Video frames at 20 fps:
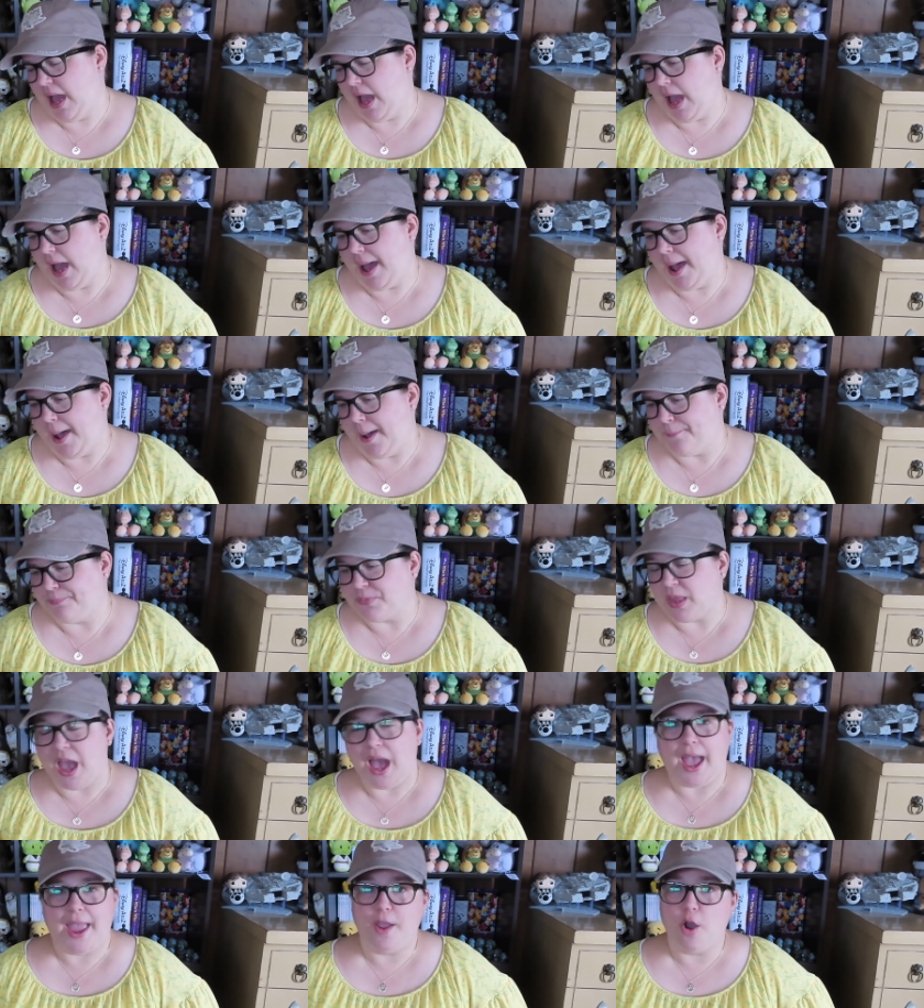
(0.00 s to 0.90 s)

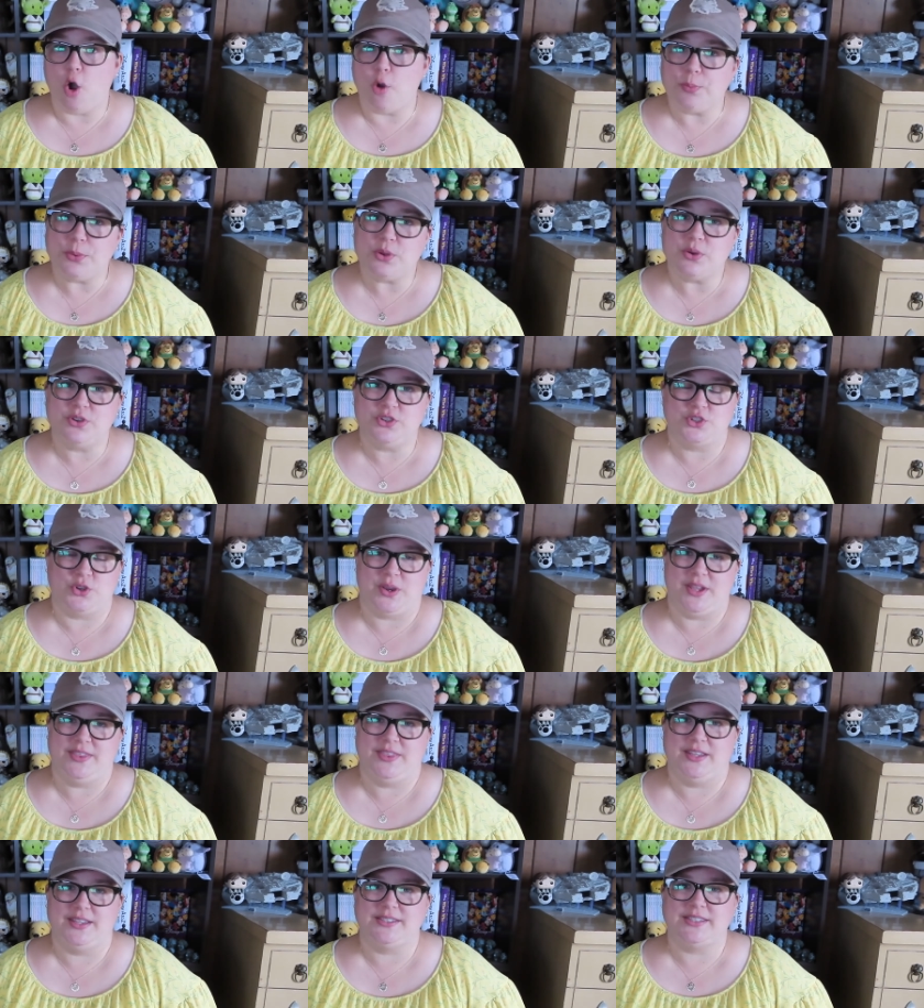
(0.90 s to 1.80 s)
I hope you
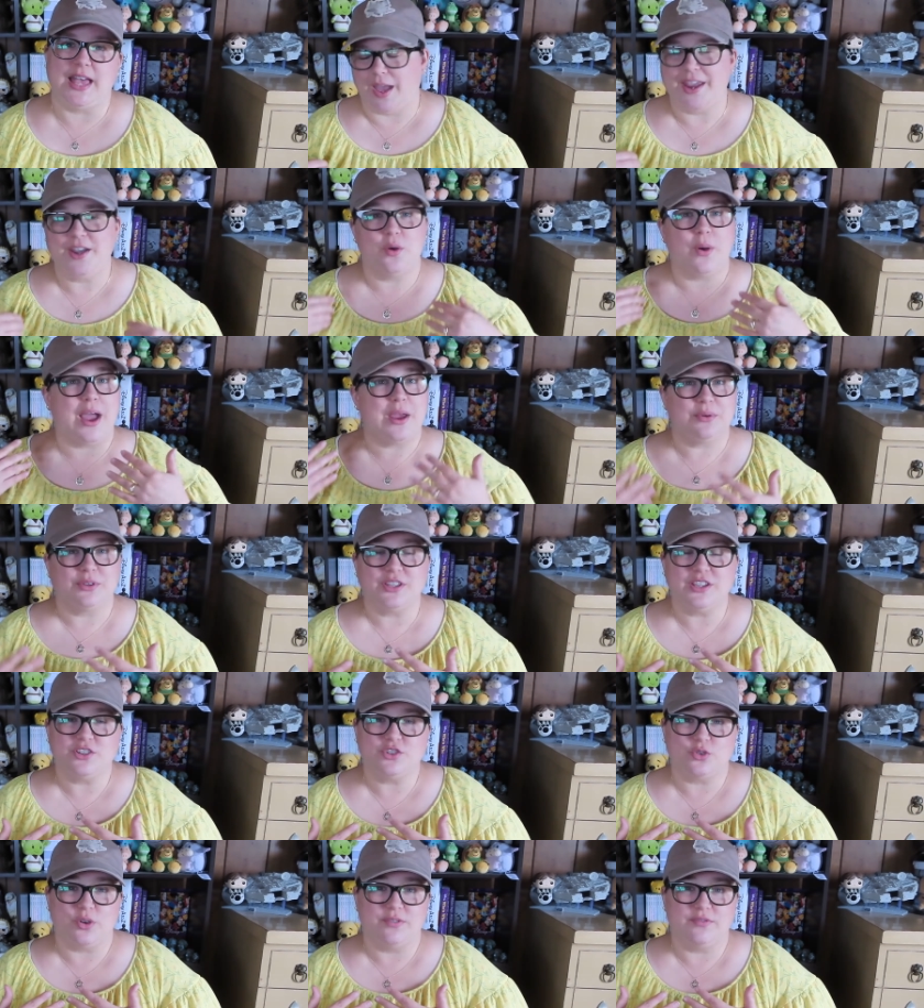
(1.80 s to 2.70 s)
enjoyed this. I know I really
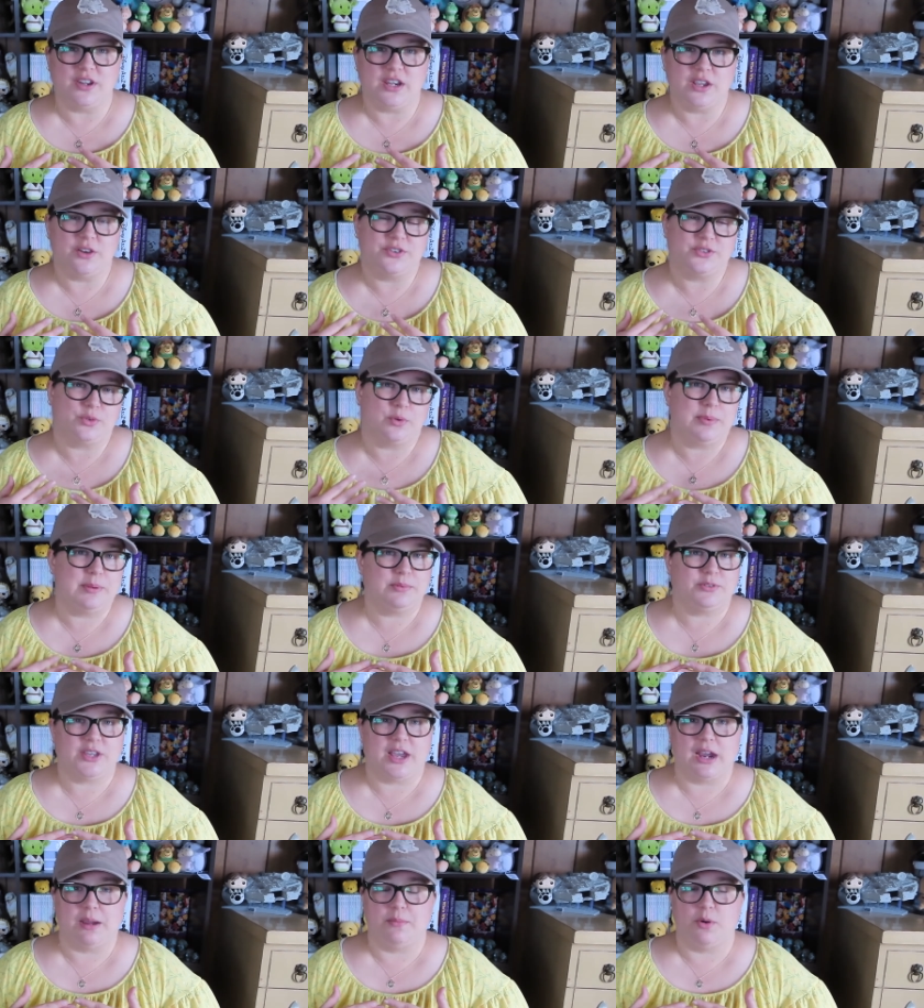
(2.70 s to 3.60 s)
enjoy videos where people
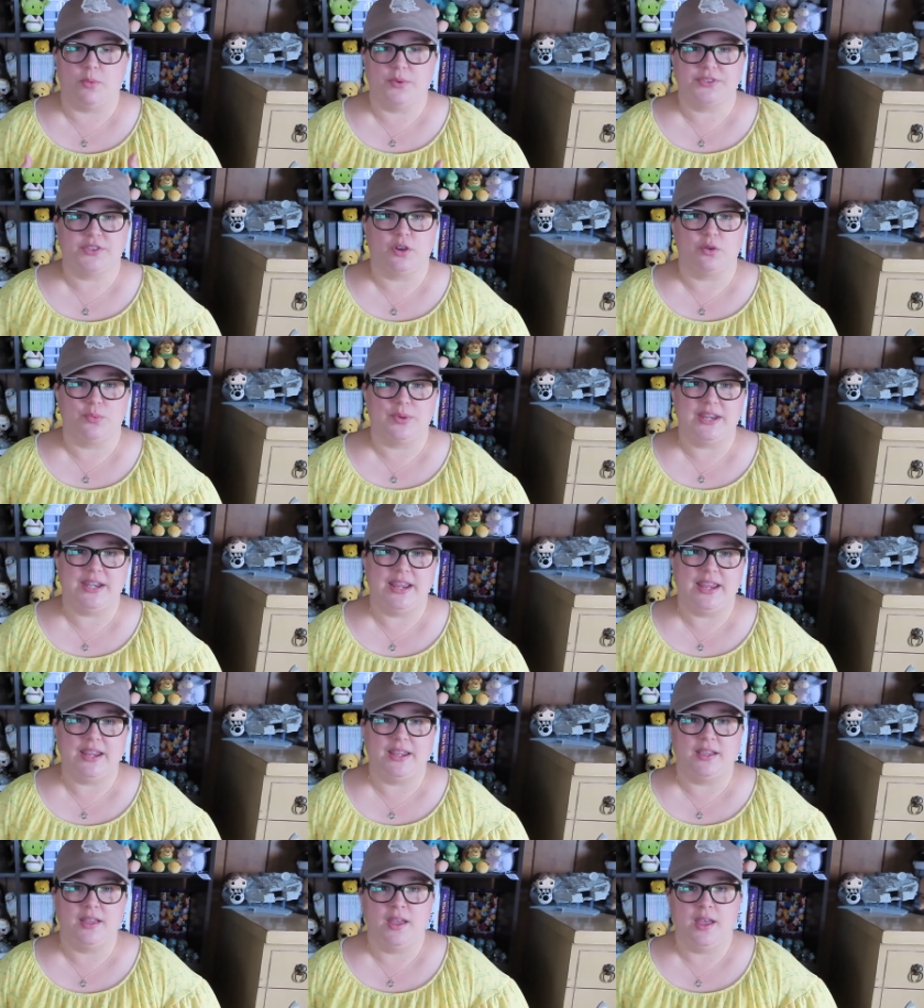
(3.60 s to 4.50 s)
talk about what they're
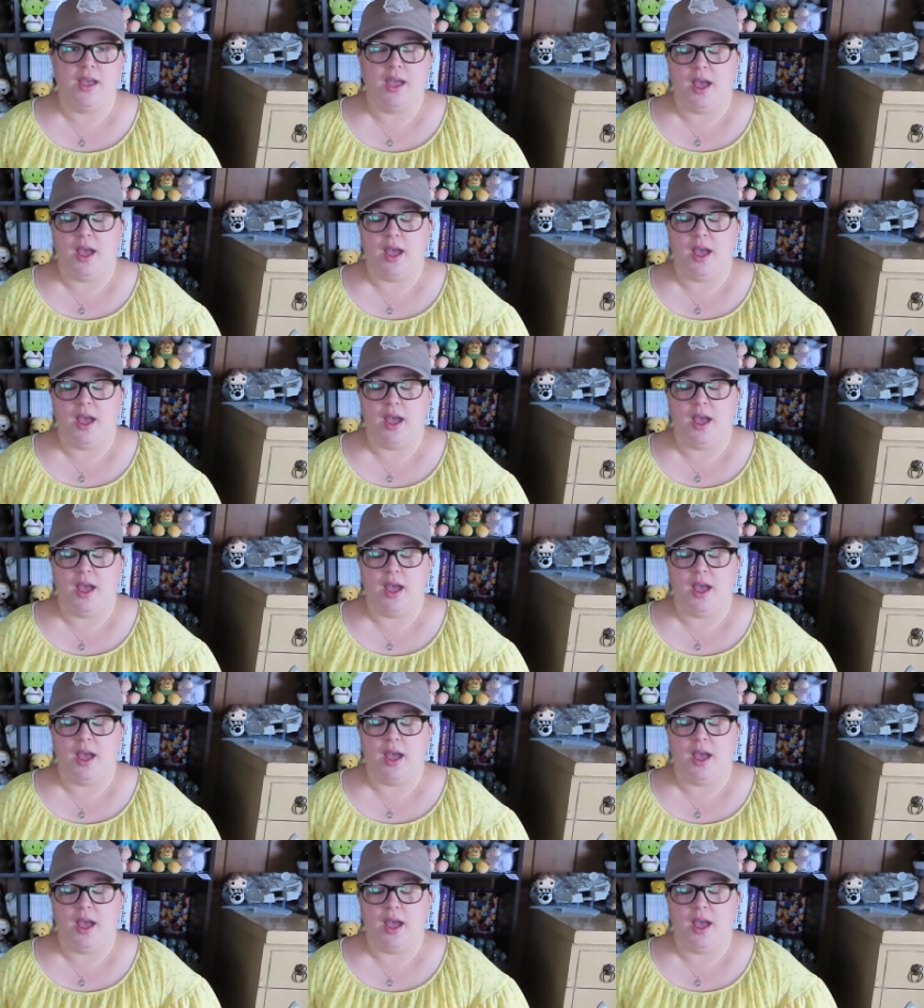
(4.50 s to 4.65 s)
reading,